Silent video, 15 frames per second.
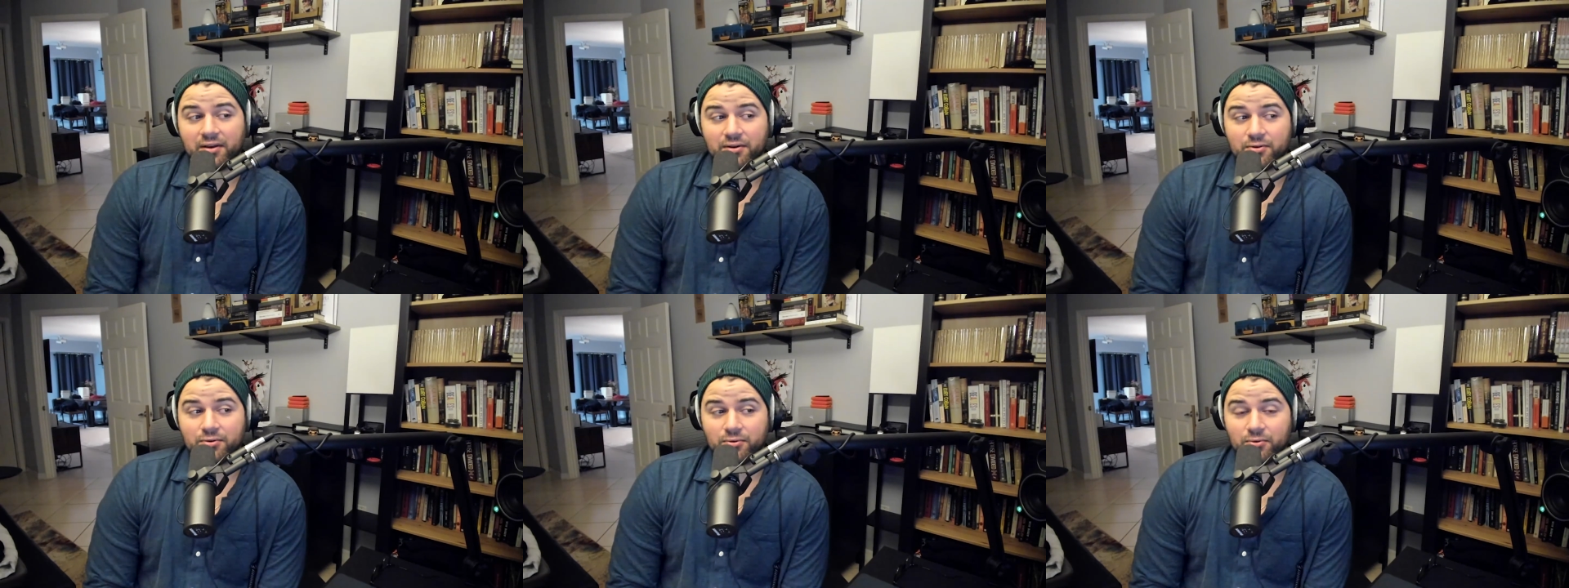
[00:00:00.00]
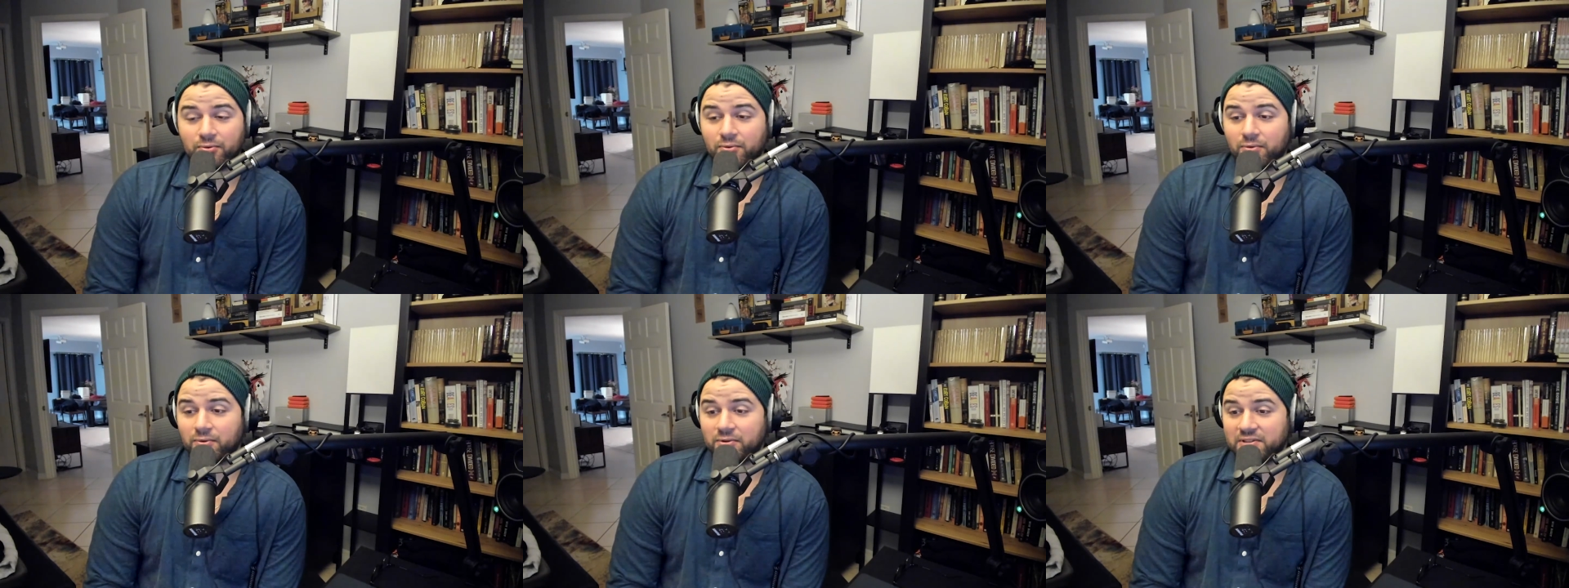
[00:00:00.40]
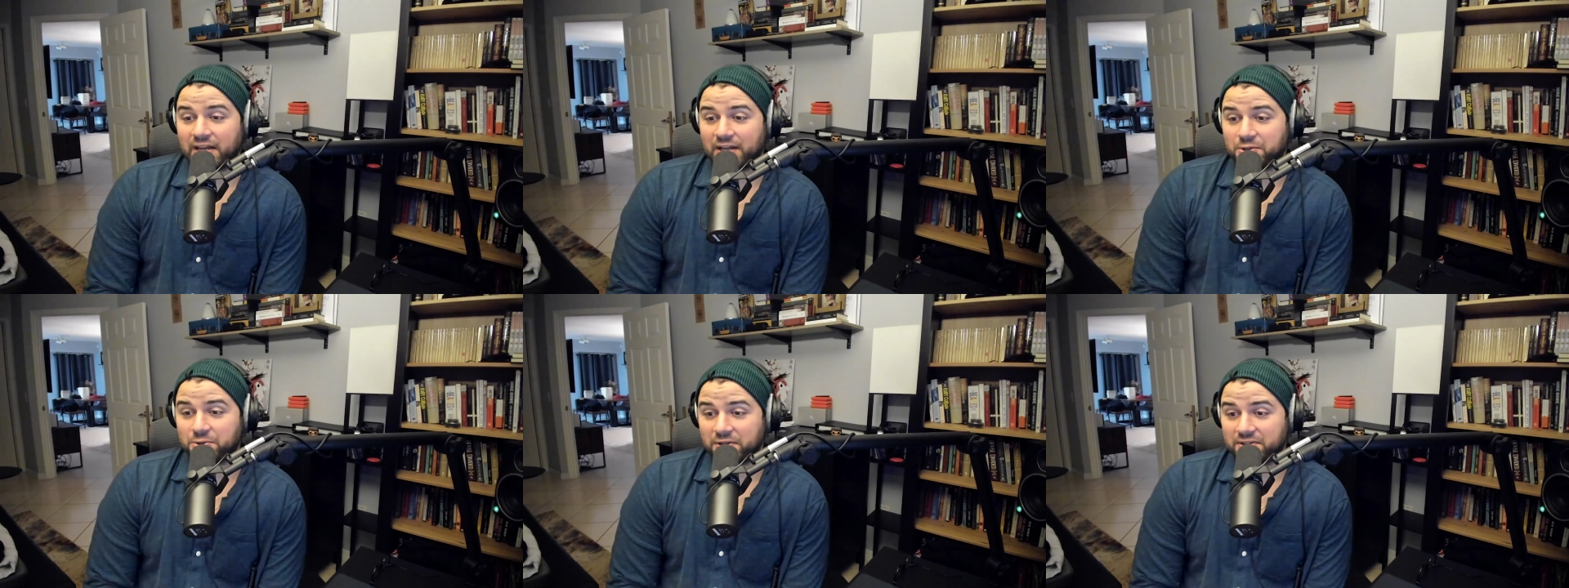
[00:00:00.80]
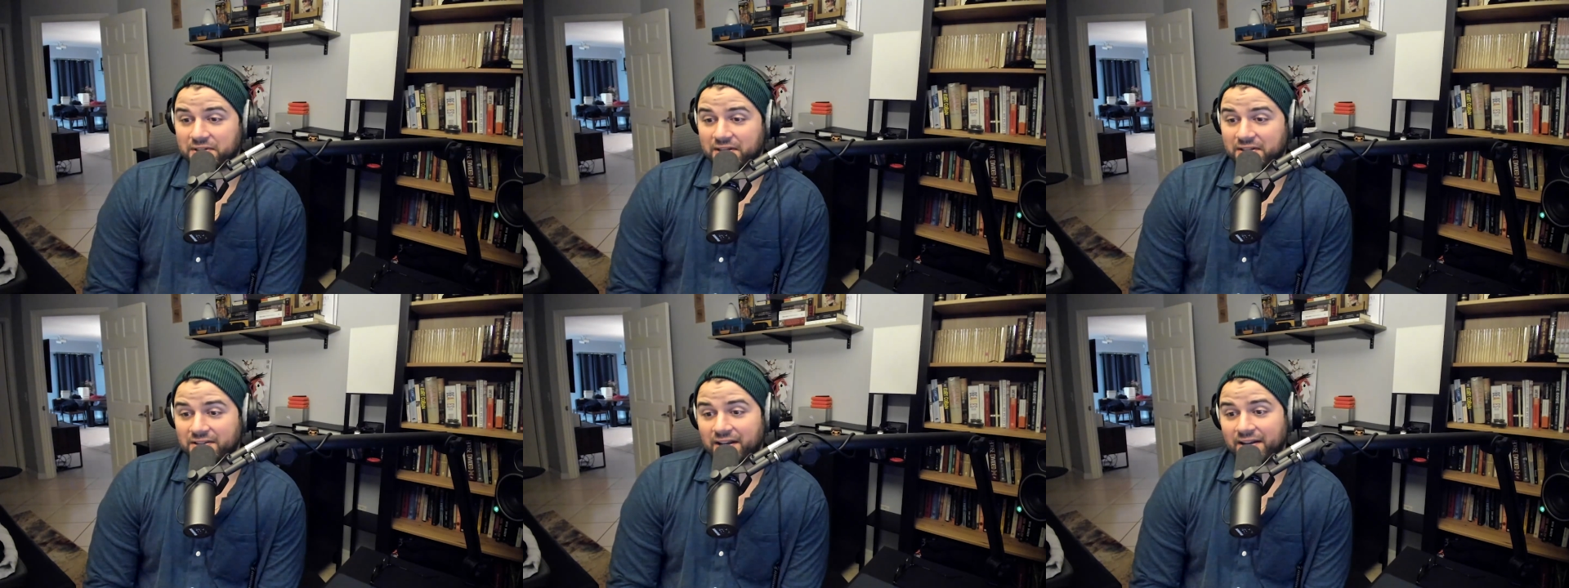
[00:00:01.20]
who was not trusting
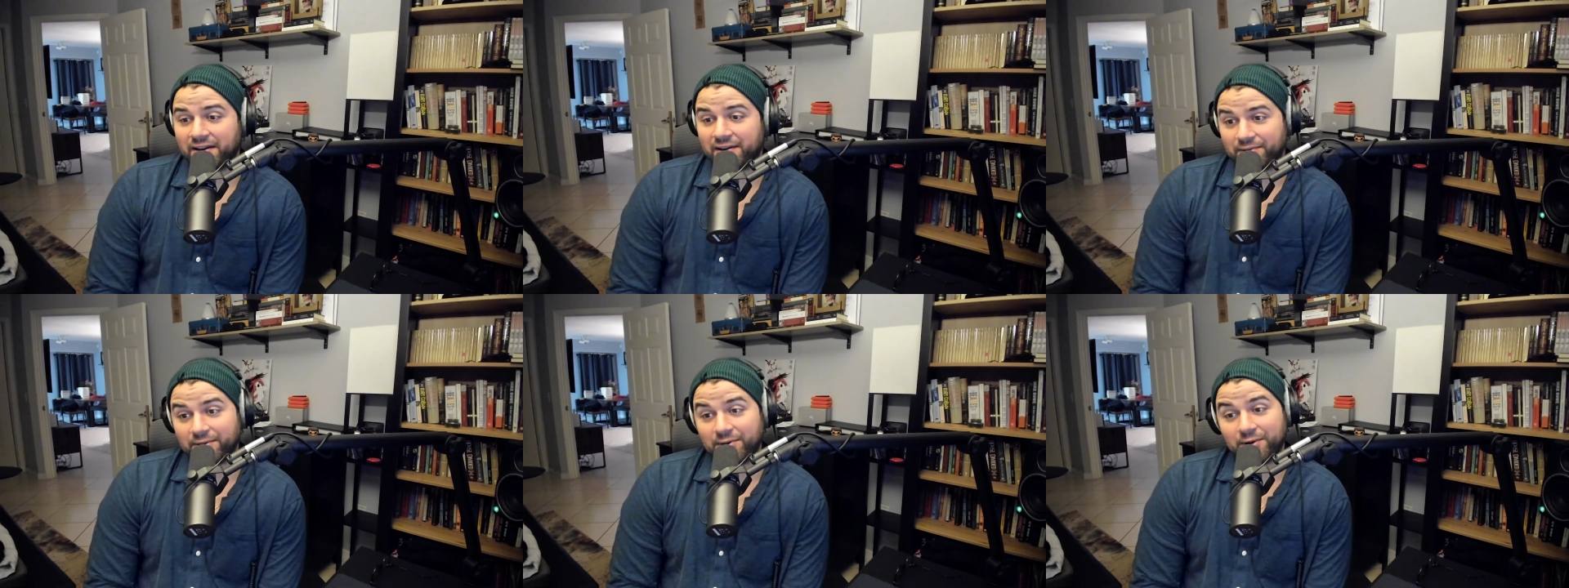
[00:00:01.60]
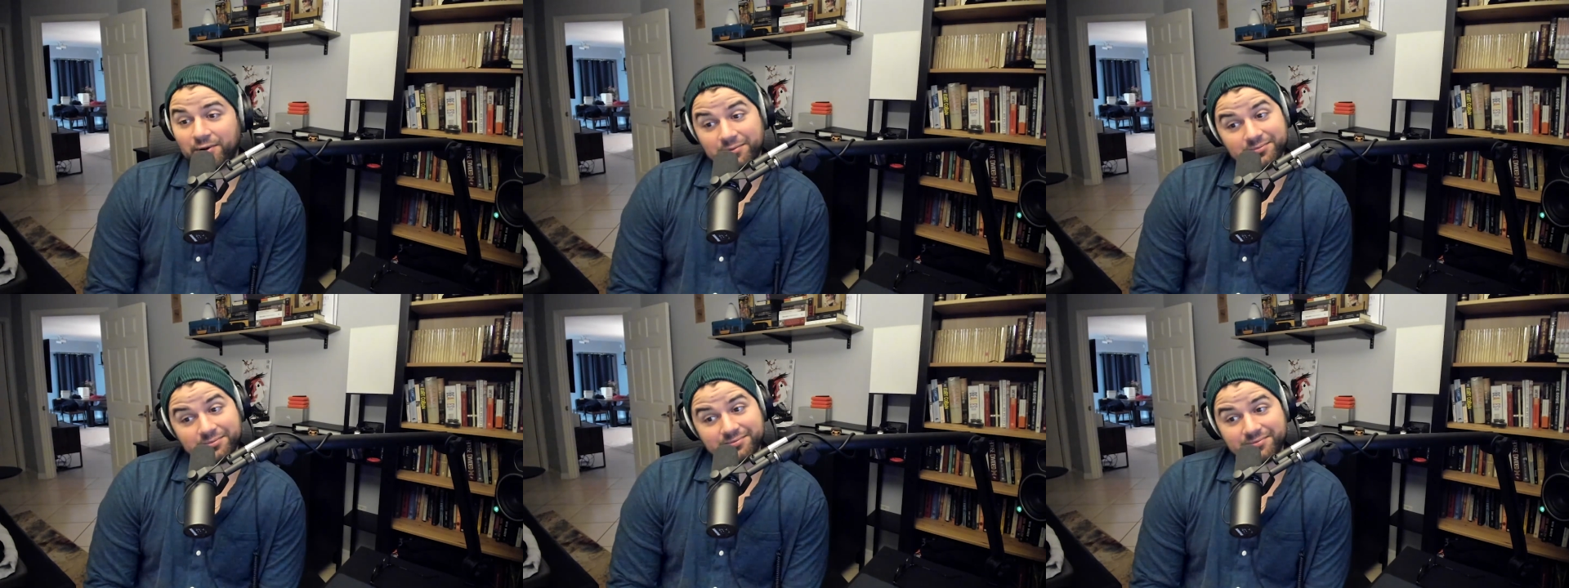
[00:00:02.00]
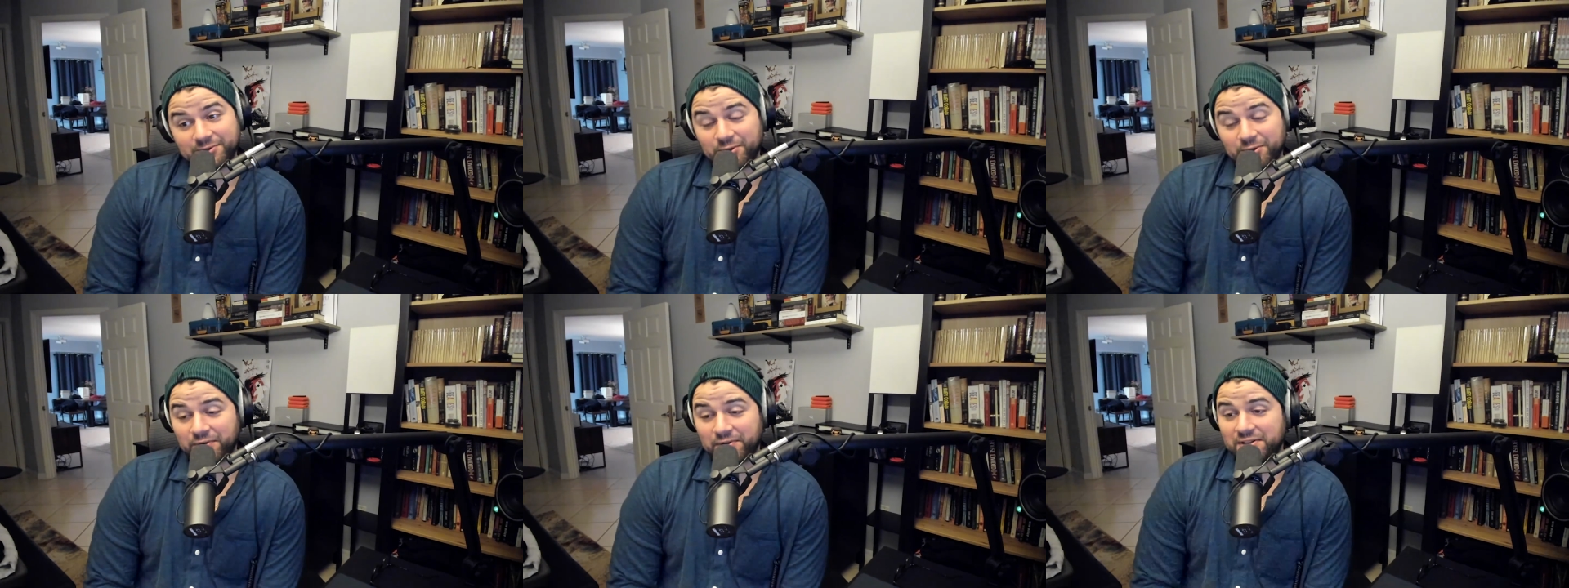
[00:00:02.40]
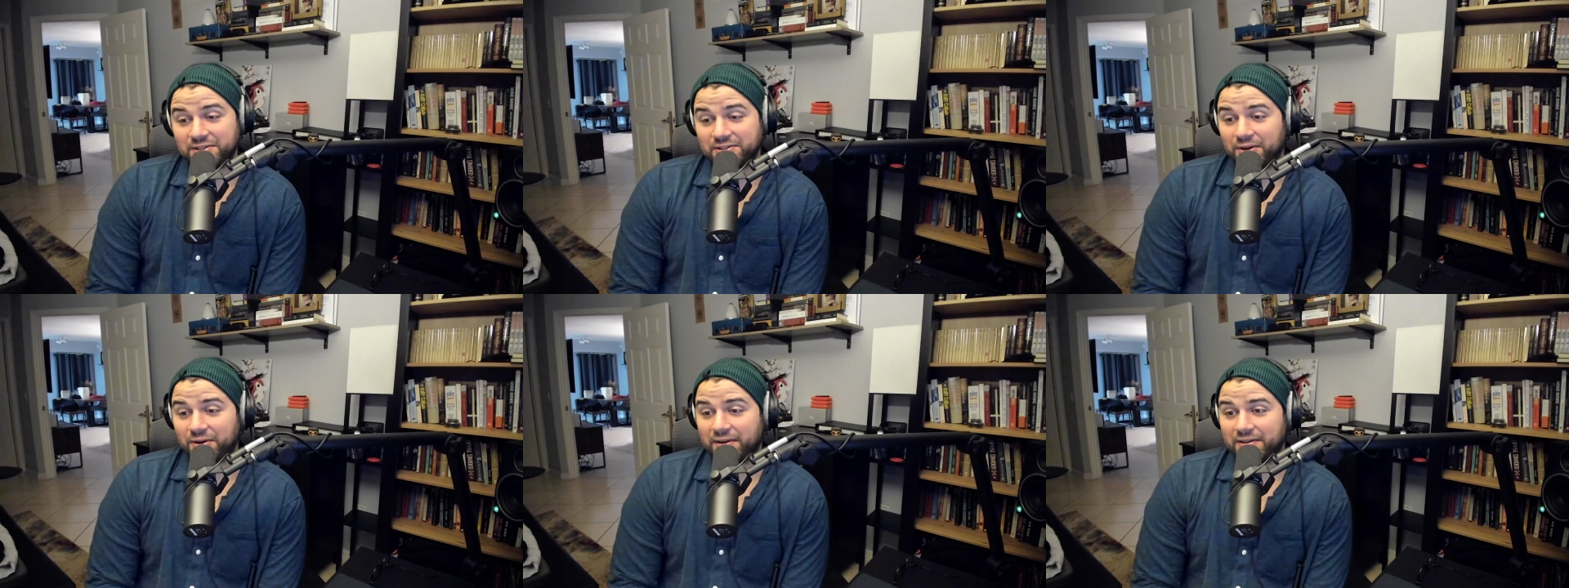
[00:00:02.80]
Assane, and deservingly so.